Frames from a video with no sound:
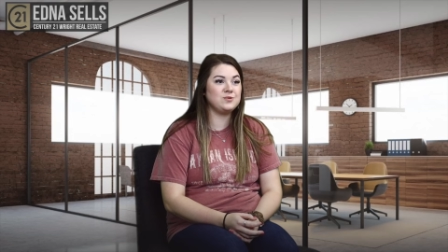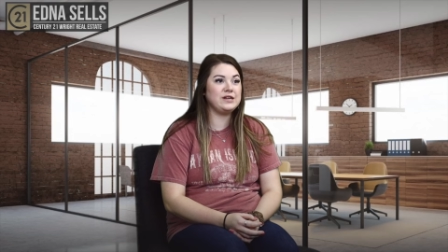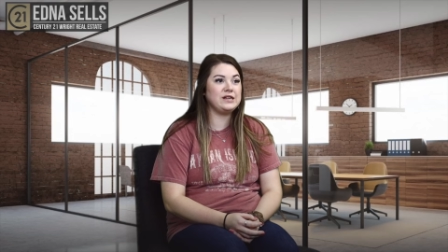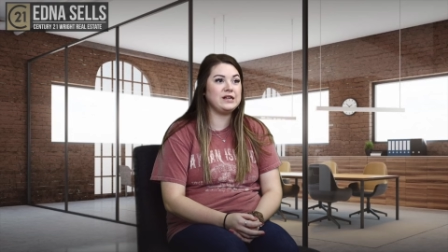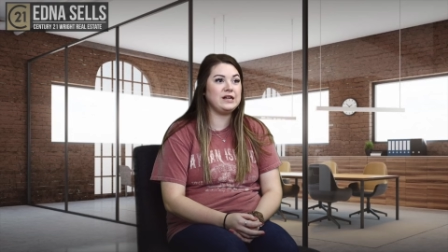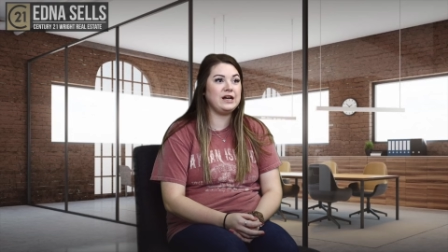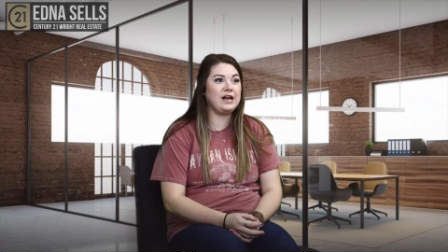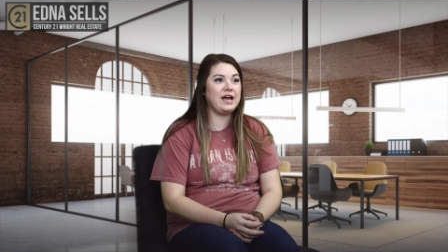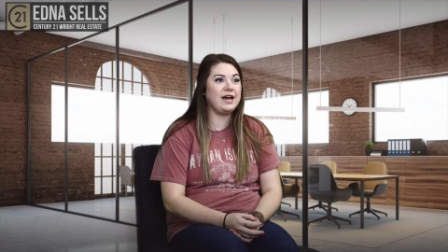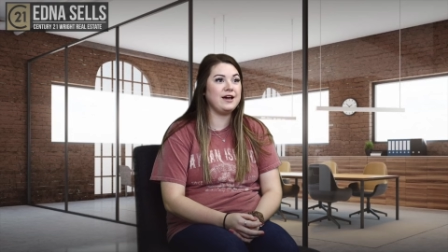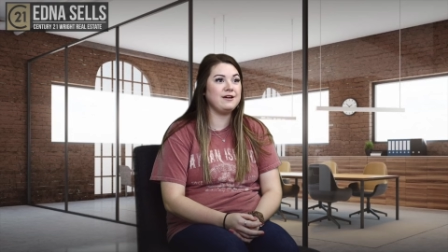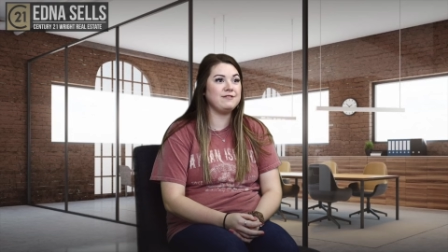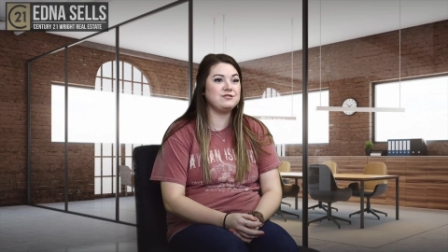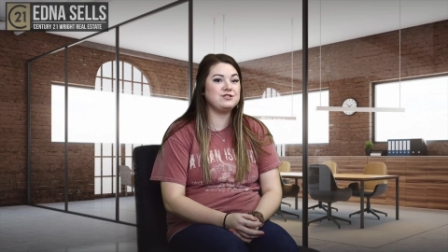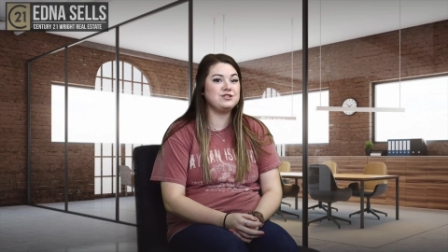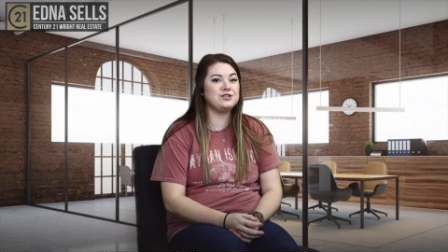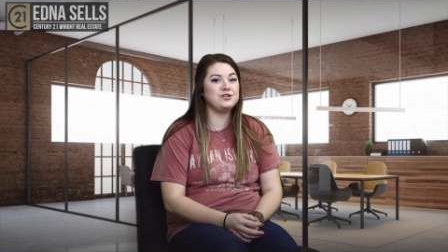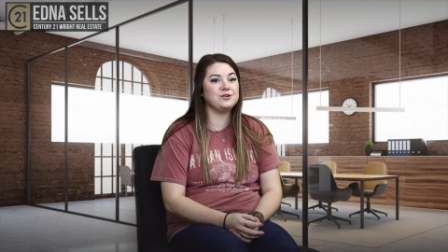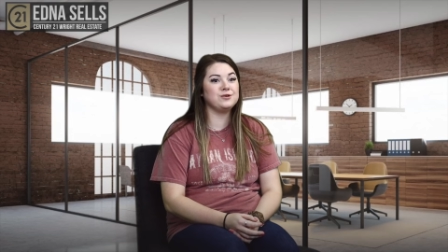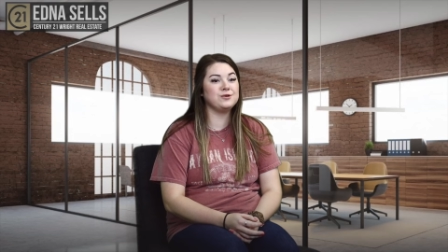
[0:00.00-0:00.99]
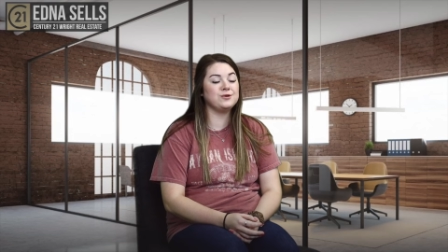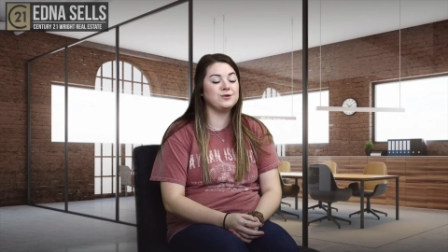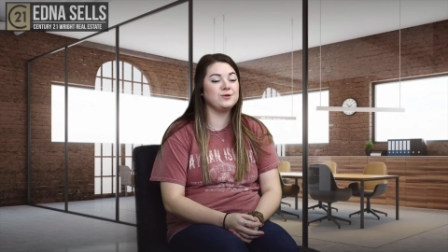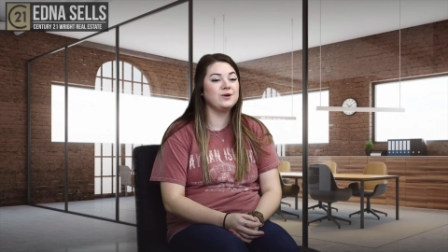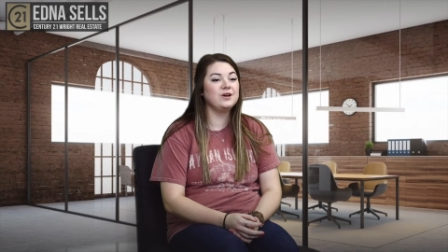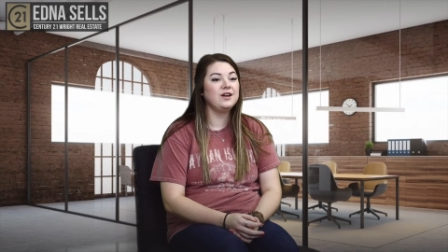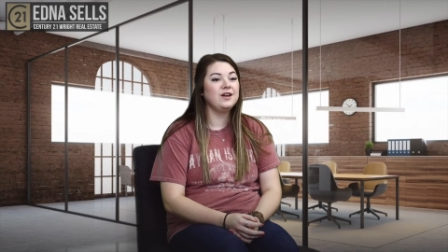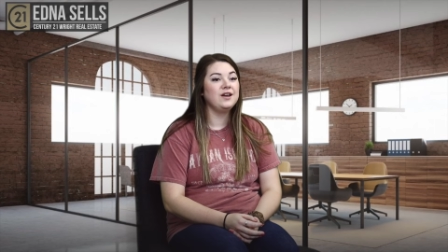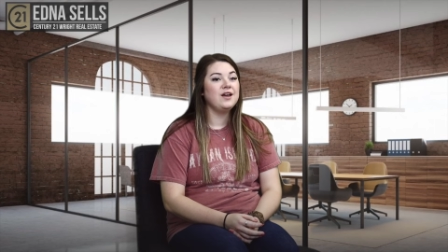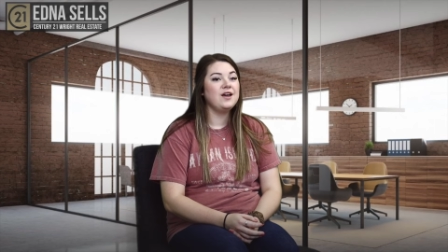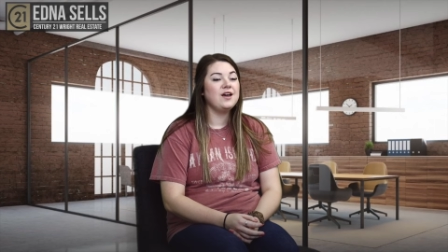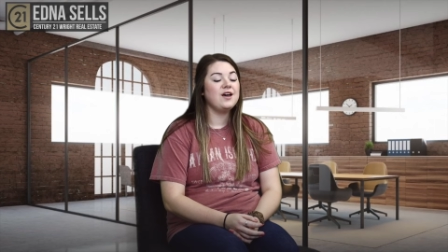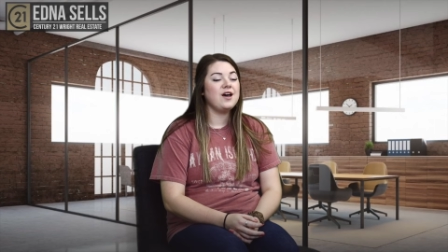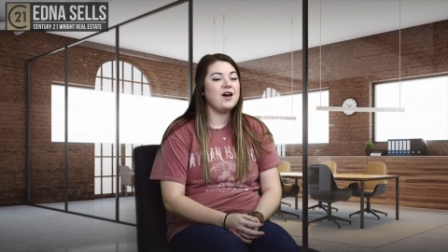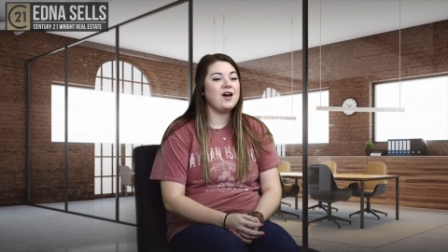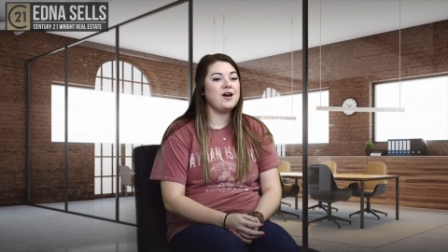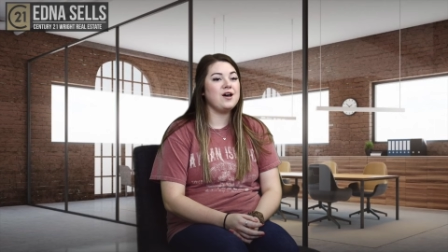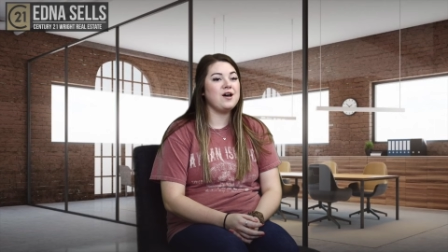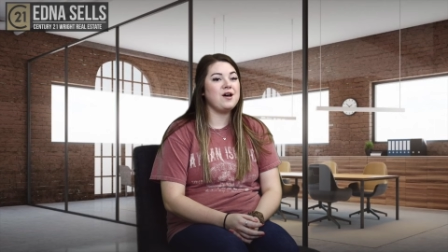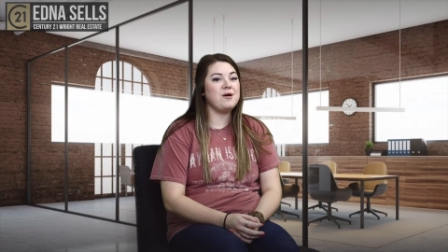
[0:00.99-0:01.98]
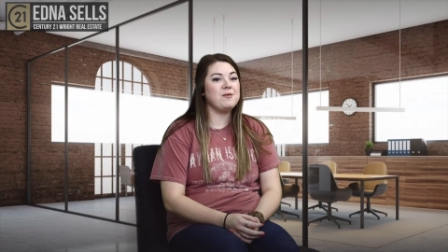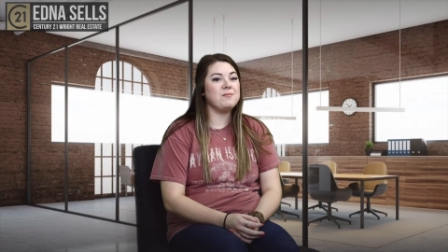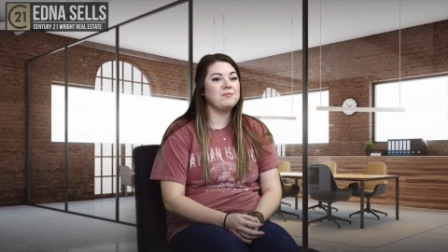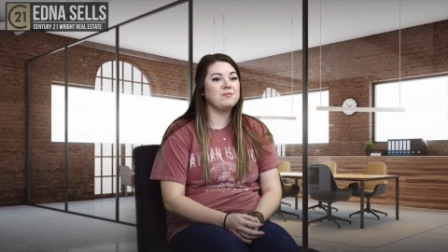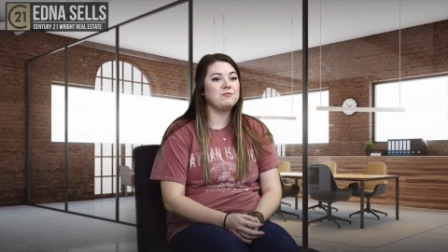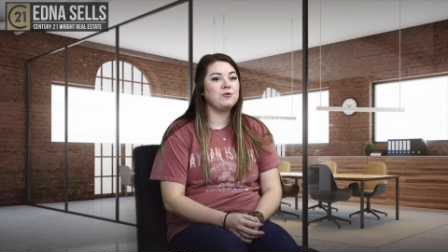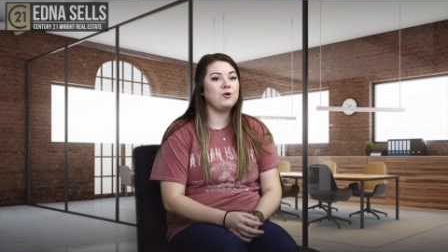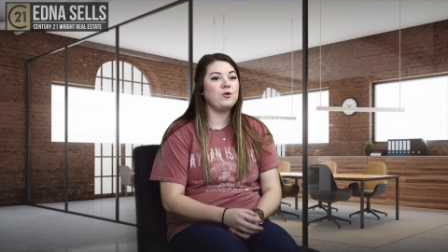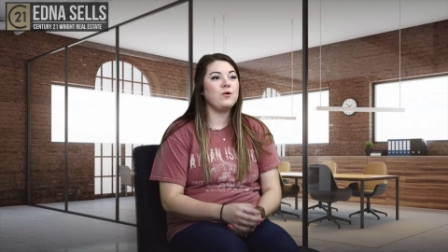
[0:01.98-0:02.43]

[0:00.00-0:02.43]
We didn't have to um,